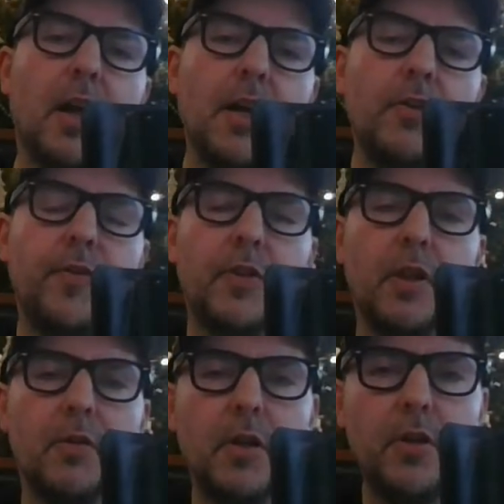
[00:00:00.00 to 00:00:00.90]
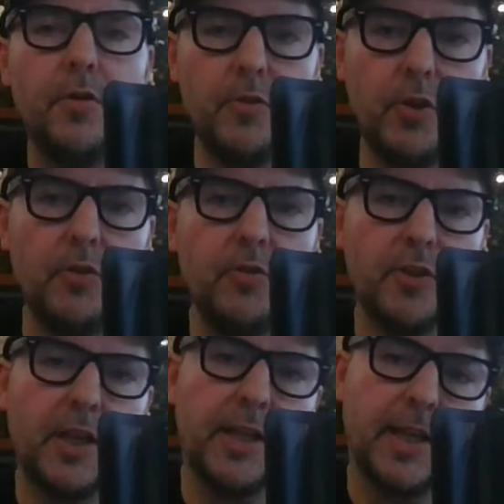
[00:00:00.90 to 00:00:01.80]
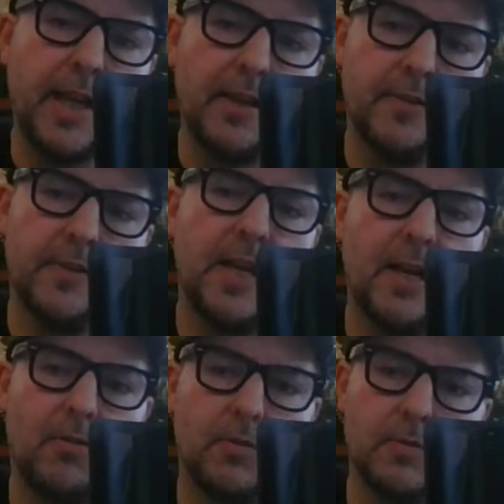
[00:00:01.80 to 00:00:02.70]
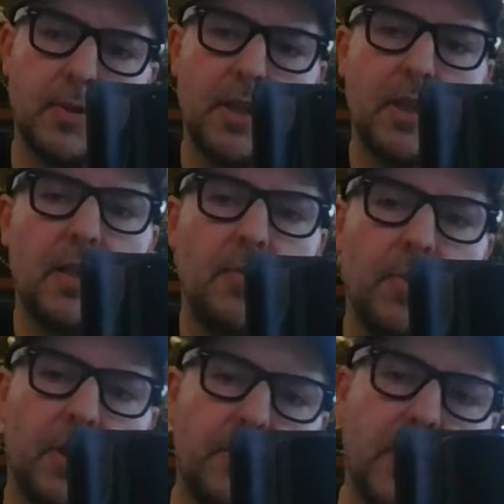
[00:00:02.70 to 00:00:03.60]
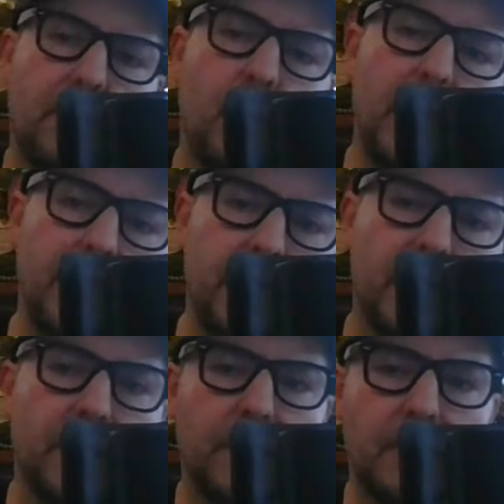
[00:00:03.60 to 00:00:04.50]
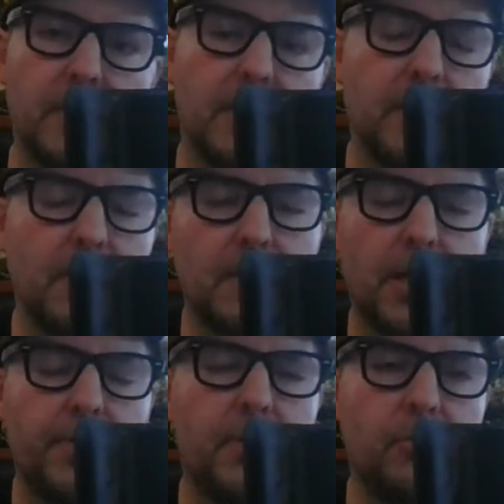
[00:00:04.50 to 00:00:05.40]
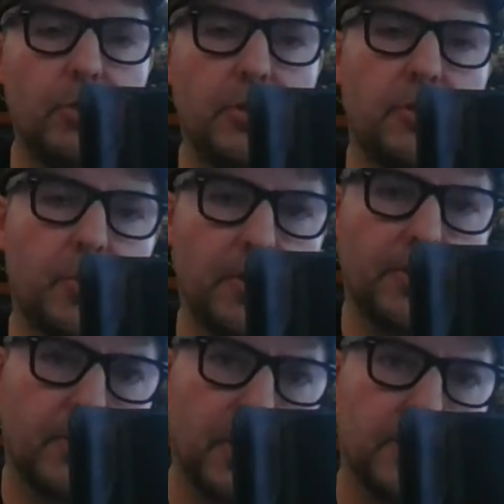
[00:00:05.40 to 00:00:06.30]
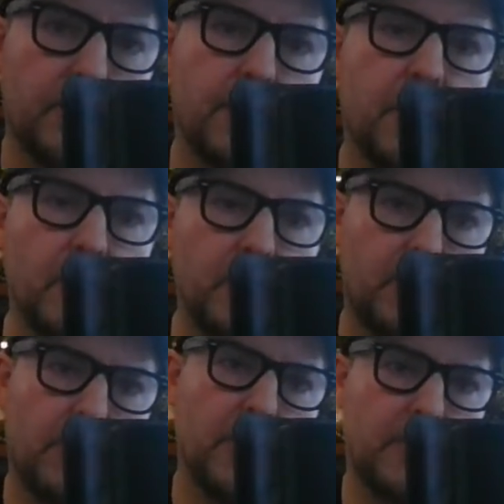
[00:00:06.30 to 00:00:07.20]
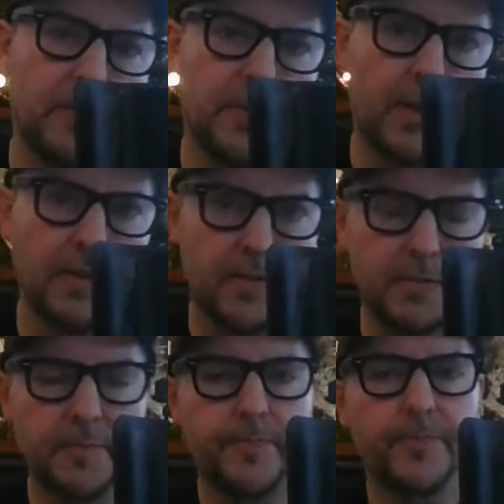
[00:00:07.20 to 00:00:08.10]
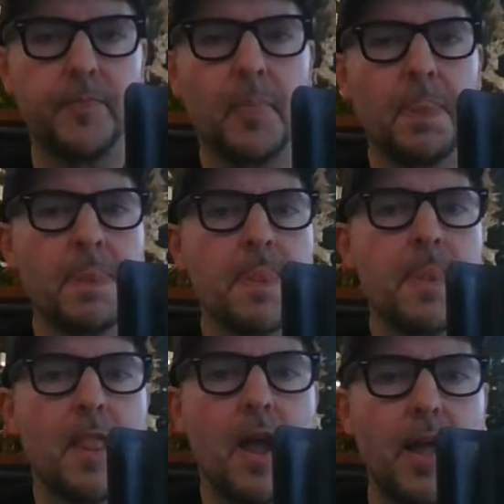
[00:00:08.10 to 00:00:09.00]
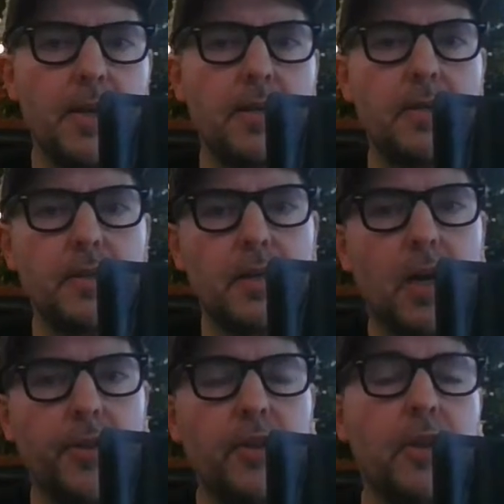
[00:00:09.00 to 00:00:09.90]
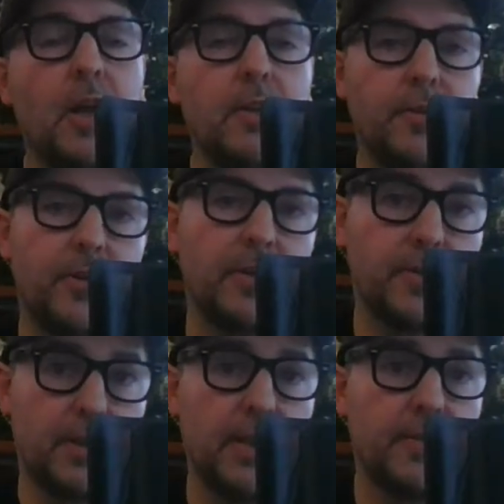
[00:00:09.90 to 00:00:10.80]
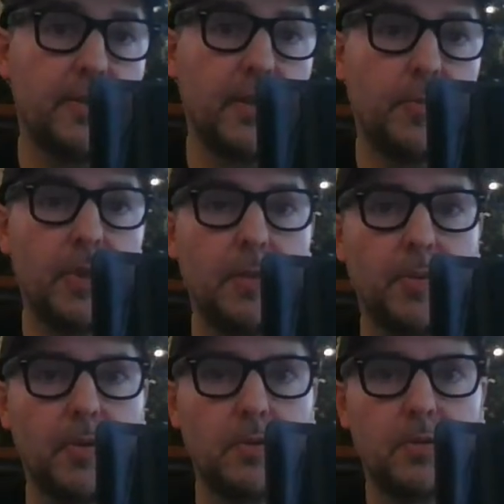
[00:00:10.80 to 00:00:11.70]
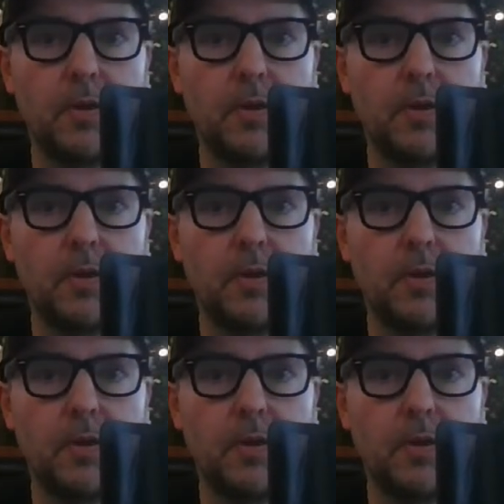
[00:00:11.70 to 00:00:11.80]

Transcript: I often think, well, who, who's selling Hex now? Because they've waited, they've endured the 12 cents, it's gone to 30 cents. And I think the answer is less and less people.